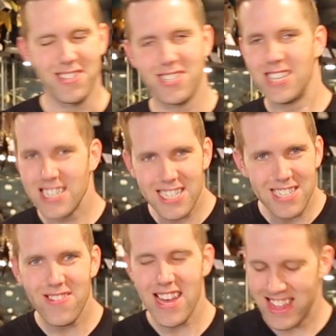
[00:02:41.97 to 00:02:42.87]

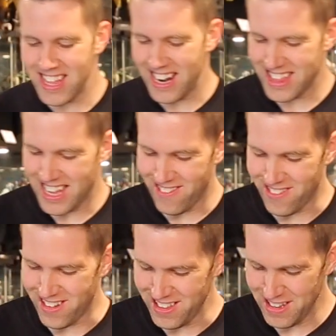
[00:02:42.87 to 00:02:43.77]
decisions made that I thought
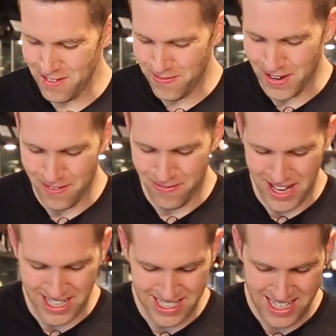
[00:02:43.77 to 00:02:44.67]
were a little
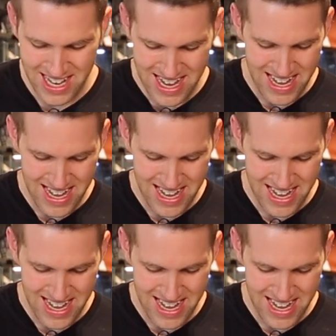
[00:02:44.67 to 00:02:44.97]
far-fetched.